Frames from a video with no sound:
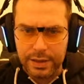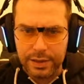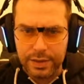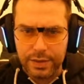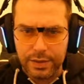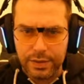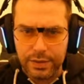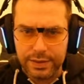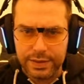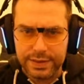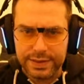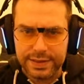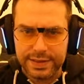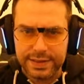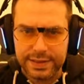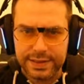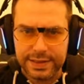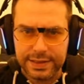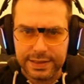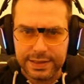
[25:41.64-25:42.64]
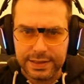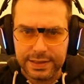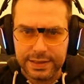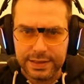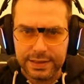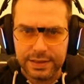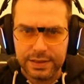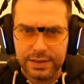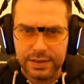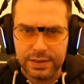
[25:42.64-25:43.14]
Golden
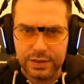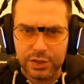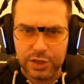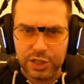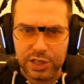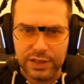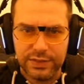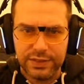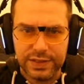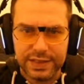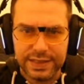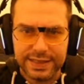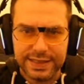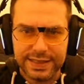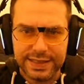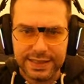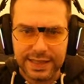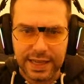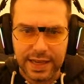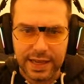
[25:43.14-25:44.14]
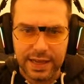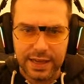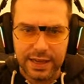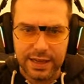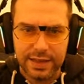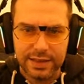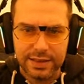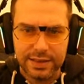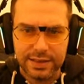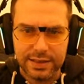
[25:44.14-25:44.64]
Skin. Chieftain's
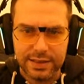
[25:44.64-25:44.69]
Gaze.